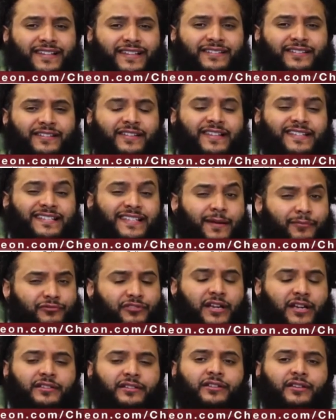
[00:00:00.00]
to the
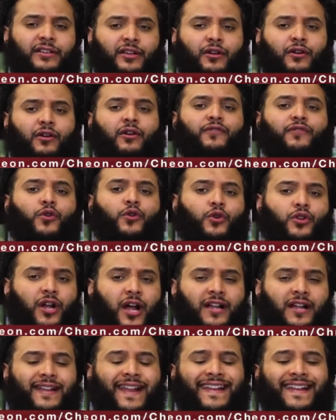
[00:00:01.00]
subject of
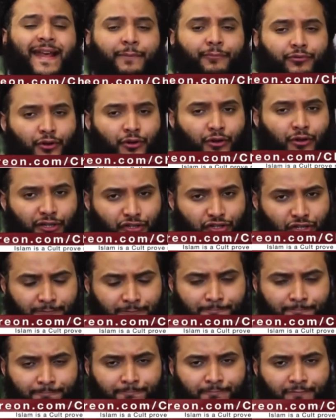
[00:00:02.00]
Quran and embryology,
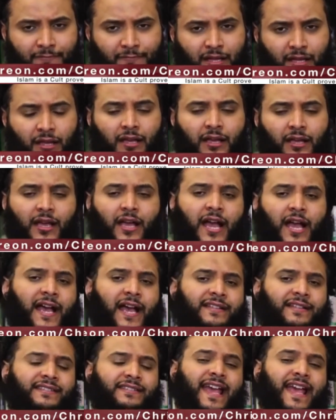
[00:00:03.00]
uh -huh.
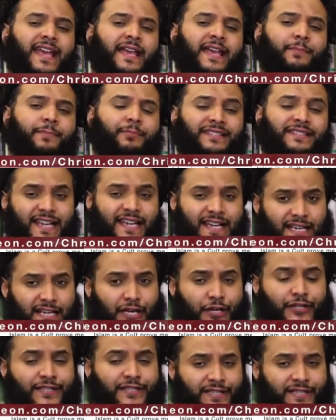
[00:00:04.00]
and a particular
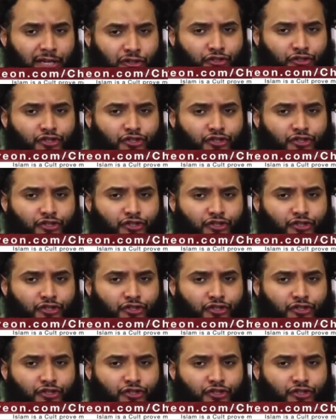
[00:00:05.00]
contention